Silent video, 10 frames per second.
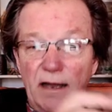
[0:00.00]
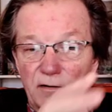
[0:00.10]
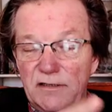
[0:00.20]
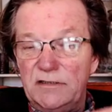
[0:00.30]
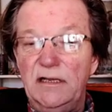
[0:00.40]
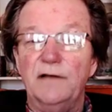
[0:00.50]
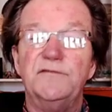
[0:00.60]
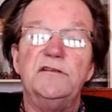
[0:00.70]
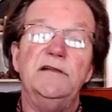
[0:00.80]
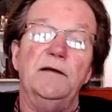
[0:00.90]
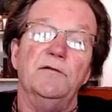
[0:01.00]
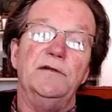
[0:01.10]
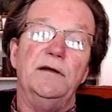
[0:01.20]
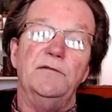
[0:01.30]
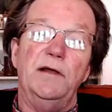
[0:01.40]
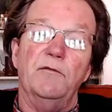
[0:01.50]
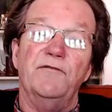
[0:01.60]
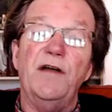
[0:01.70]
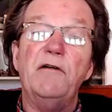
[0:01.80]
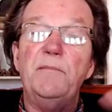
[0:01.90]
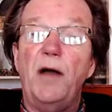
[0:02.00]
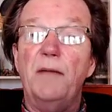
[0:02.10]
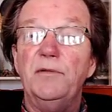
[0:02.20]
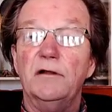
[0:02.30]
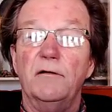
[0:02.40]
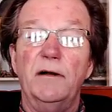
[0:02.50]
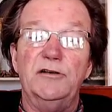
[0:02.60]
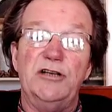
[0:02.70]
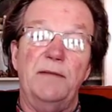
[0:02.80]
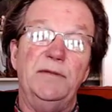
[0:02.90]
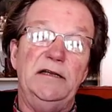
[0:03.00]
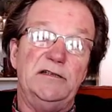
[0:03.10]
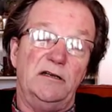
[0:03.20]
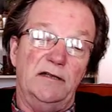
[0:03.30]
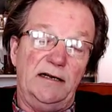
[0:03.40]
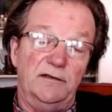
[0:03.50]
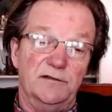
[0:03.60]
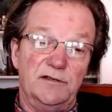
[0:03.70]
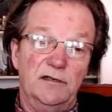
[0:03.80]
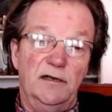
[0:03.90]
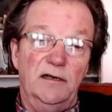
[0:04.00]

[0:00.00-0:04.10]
out as gifts. They were very popular among Japanese collectors.